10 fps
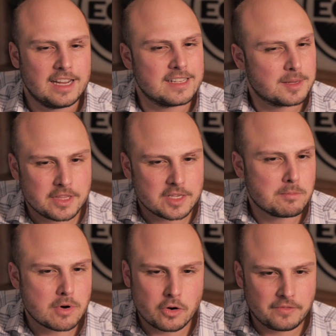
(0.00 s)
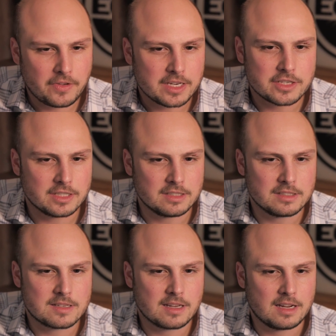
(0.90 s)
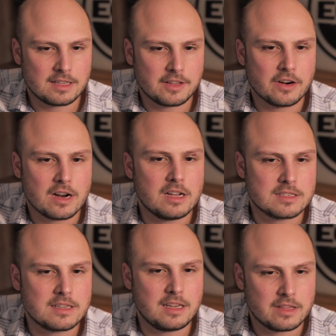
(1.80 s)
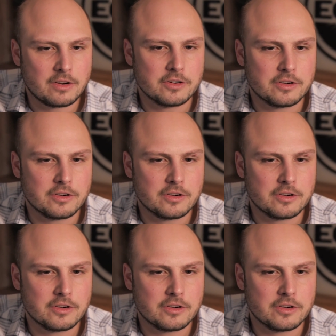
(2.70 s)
some of these motivations that are unseen that are